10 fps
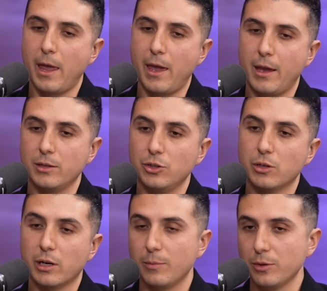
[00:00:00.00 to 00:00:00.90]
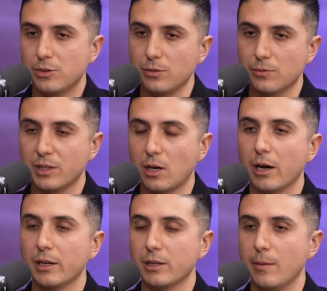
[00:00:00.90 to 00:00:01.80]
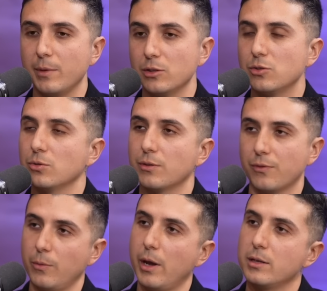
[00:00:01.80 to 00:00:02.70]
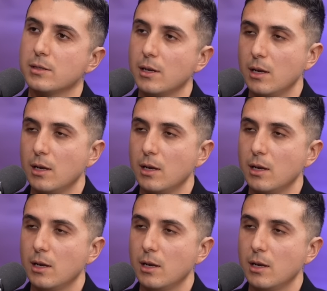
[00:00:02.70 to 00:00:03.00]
and you're able to retarget them in two different ways.